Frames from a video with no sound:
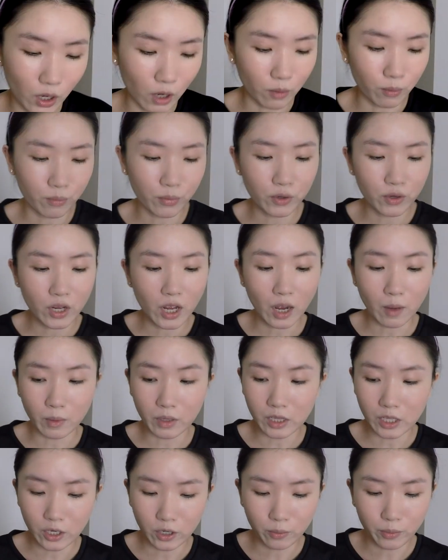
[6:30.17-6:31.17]
I'll build it up
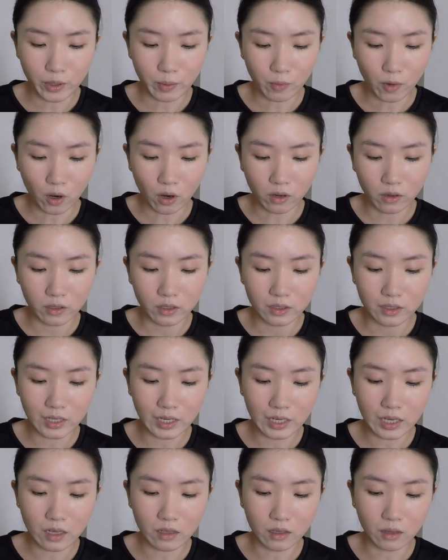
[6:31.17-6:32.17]
a little bit more,
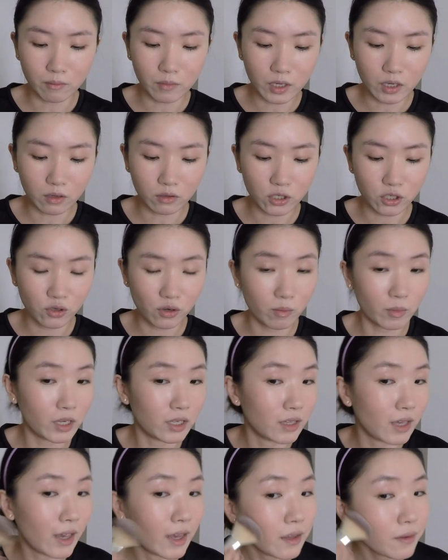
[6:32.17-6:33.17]
taking the middle strip
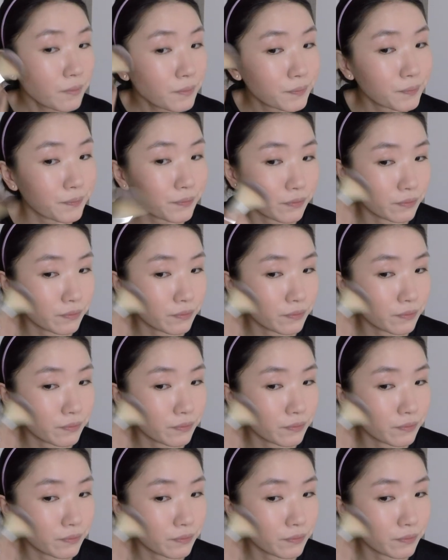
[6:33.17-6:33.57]
again.